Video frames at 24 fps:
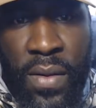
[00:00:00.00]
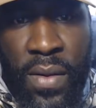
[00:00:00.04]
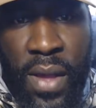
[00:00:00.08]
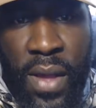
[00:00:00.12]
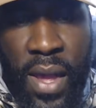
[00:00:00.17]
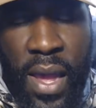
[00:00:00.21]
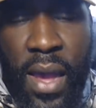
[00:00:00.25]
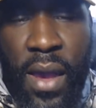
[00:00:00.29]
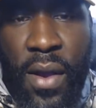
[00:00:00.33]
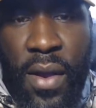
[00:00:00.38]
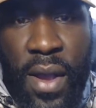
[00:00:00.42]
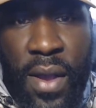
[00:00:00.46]

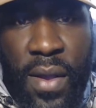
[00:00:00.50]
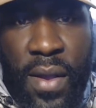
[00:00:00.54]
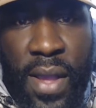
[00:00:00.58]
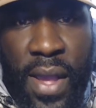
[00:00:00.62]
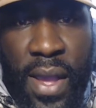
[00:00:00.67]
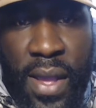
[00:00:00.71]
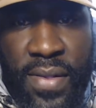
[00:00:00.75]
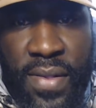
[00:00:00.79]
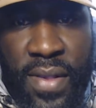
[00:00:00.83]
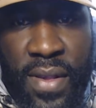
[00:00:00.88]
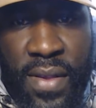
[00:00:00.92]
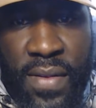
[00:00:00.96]
All right, okay,
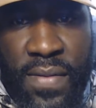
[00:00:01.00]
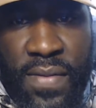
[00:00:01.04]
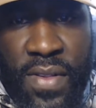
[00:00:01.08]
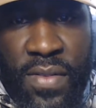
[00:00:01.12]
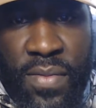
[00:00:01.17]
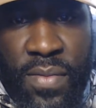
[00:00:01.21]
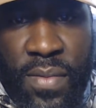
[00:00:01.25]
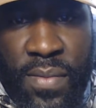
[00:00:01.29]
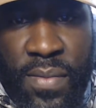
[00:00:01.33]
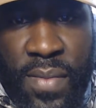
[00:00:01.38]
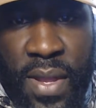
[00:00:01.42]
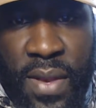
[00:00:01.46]
I said
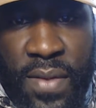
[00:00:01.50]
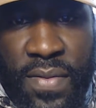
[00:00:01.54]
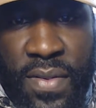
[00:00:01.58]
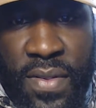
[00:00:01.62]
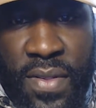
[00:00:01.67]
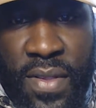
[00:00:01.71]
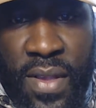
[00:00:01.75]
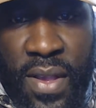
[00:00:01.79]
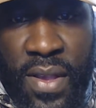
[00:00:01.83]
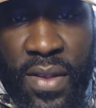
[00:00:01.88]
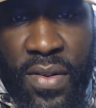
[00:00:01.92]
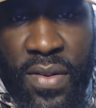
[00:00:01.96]
visible
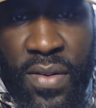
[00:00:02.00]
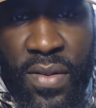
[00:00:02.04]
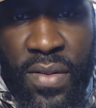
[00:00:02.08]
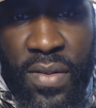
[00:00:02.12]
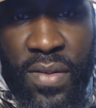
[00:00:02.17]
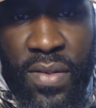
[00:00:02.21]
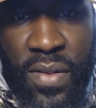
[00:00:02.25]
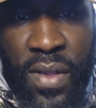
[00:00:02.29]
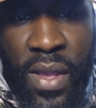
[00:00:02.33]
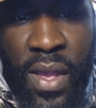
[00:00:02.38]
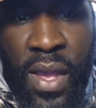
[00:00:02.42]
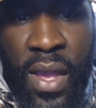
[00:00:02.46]

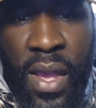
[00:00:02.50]
manifestations.